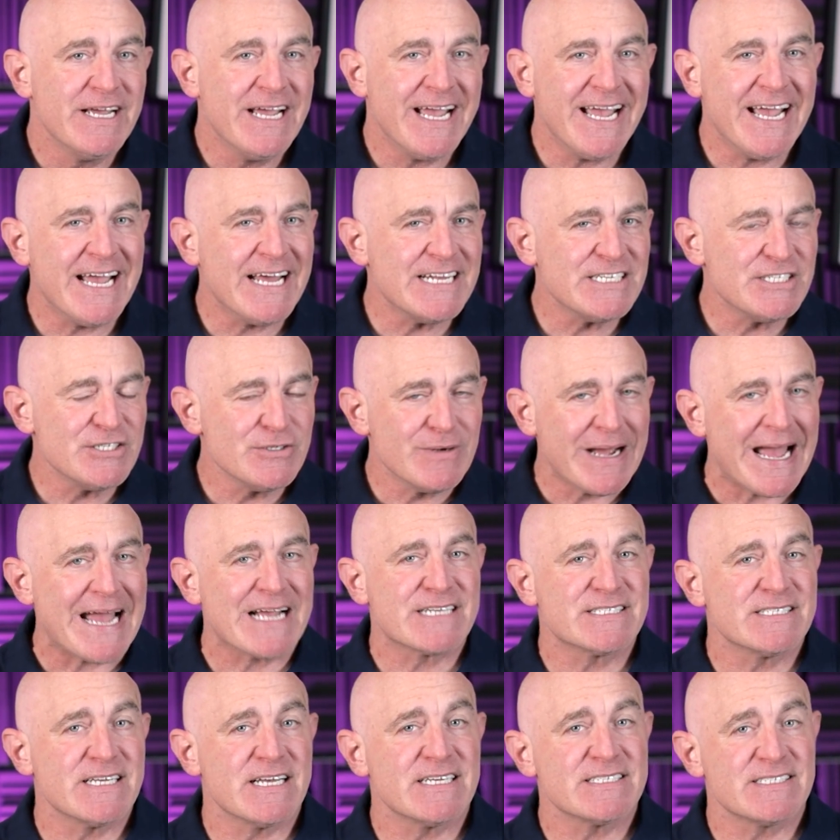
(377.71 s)
and to
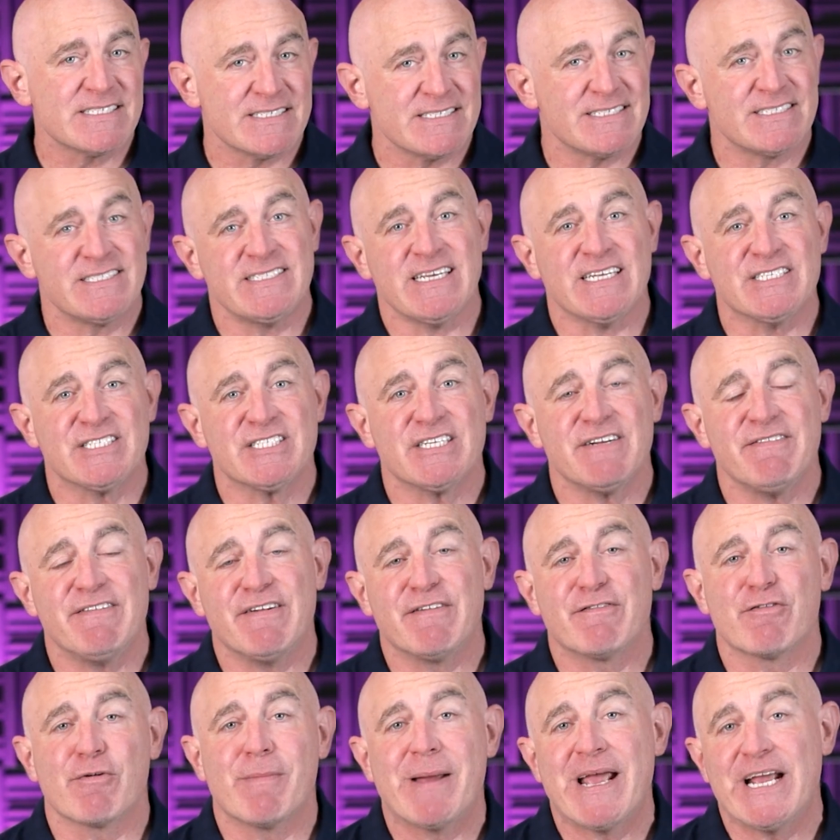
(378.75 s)
access sensitive
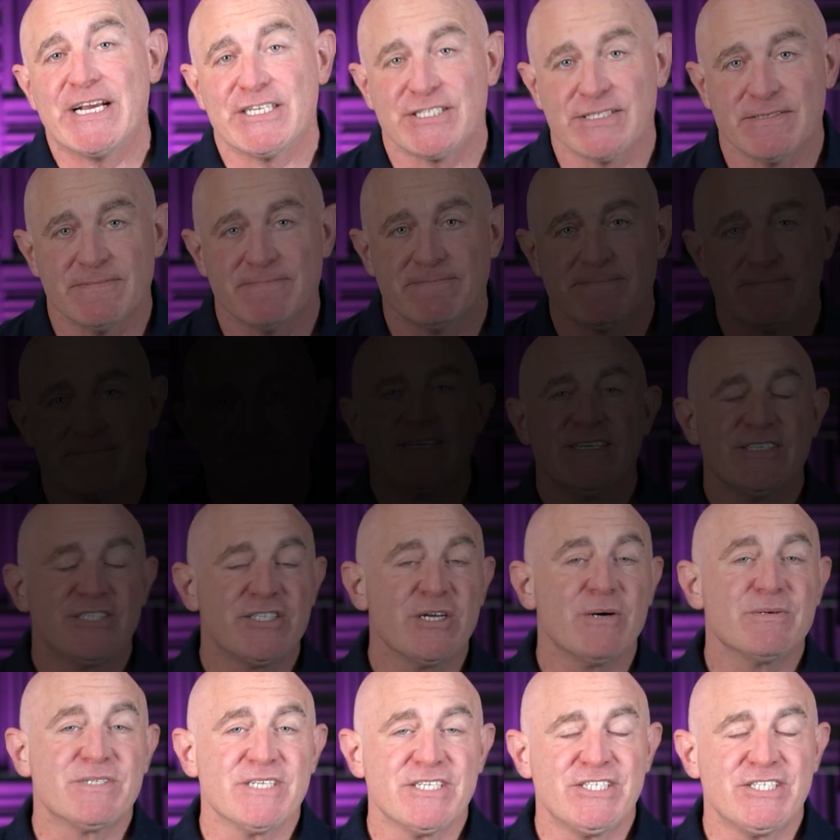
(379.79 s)
information. So